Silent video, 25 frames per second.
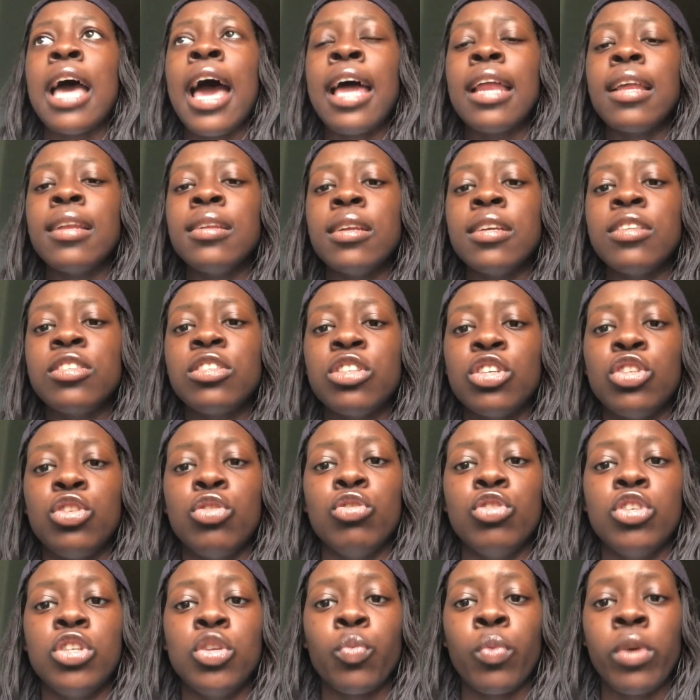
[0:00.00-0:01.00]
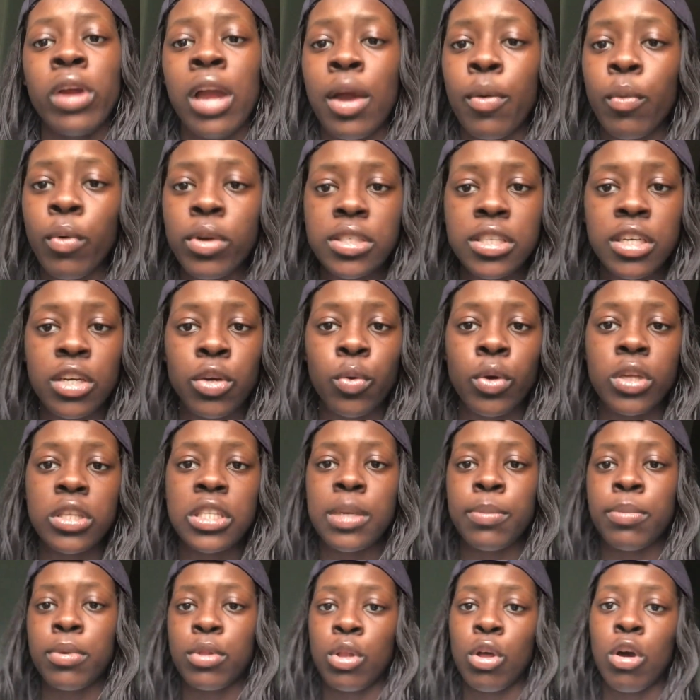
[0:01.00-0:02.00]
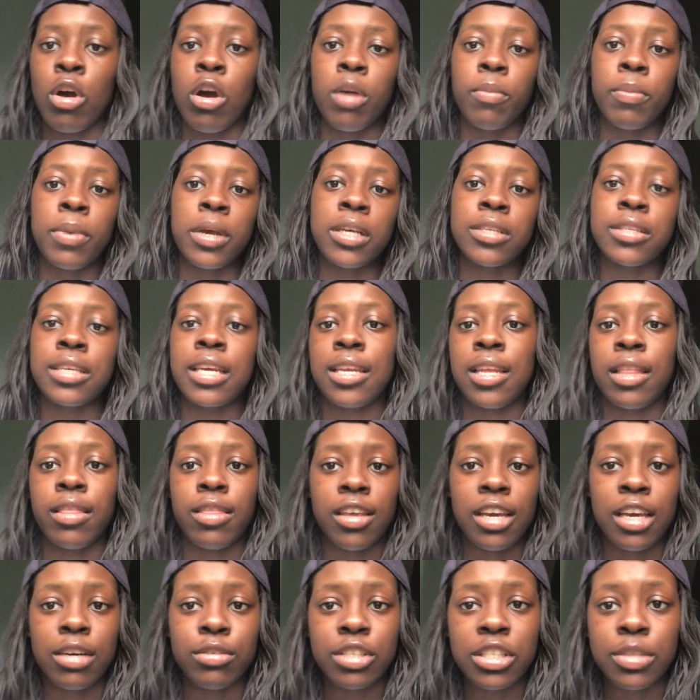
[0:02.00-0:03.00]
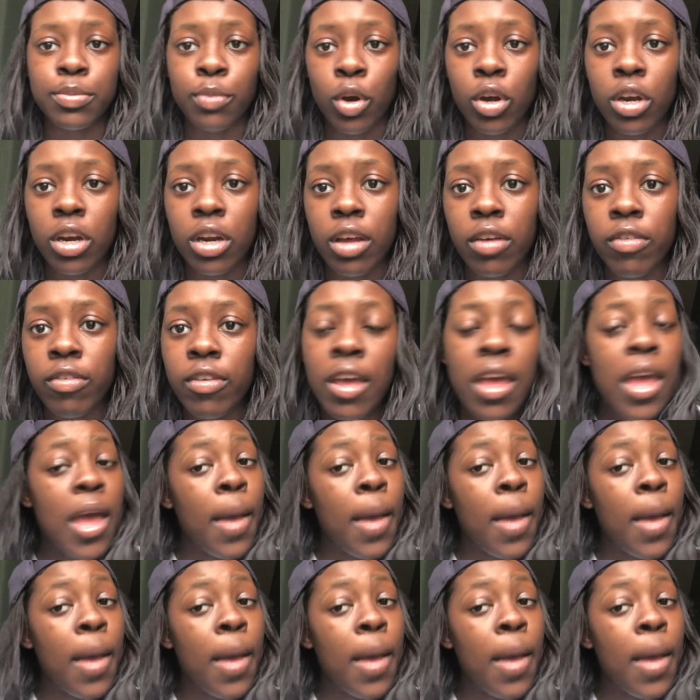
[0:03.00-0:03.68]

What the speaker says: at an institution where I wasn't going to belong because I didn't think I was smart enough.